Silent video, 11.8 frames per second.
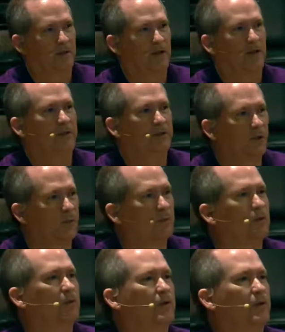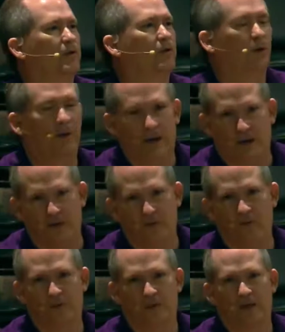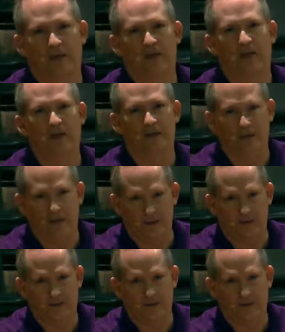I don't know how I did it.